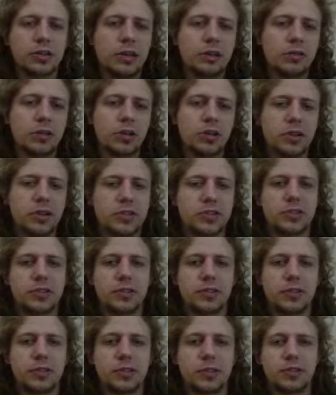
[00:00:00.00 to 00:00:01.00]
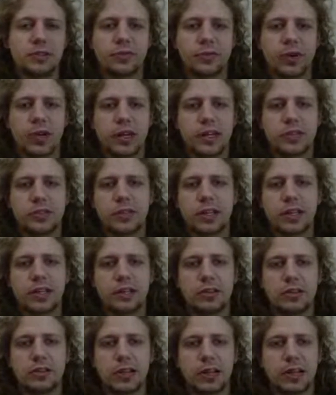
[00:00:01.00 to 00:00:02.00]
though this phrase
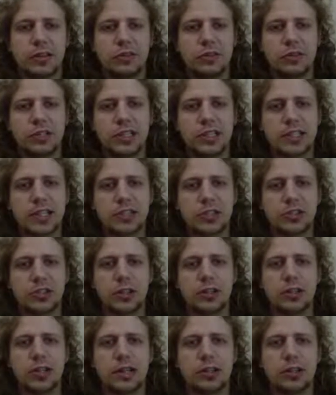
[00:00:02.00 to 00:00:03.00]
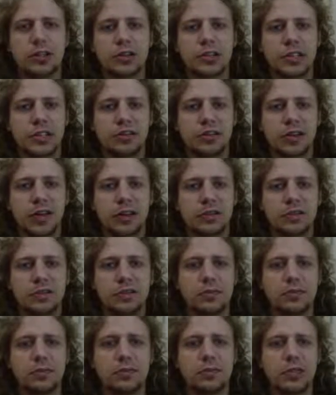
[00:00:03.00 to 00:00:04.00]
that, like, if you see tension, like, on d5,
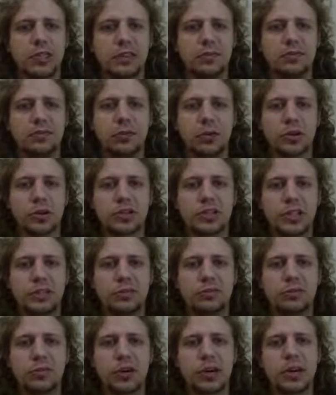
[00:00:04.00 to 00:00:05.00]
d4, c4, and